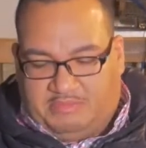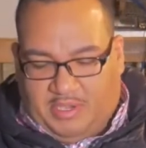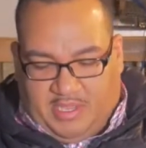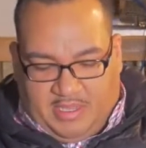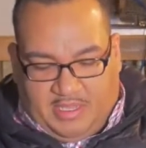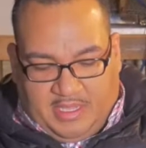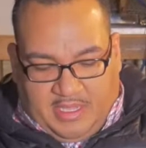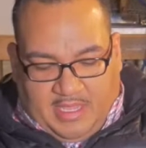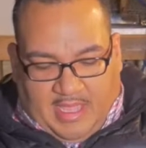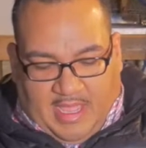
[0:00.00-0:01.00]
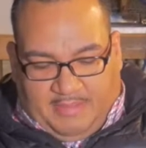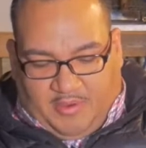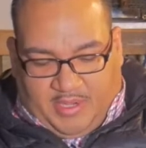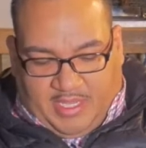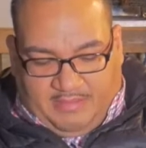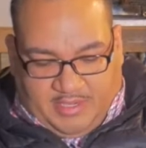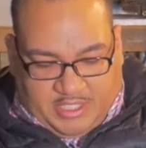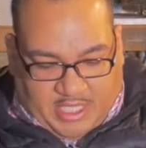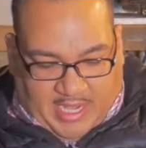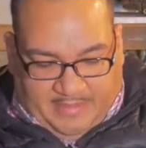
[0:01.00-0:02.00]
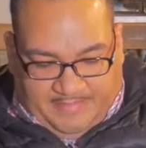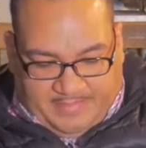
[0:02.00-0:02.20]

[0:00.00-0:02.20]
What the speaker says: but I'm going to give it a shot.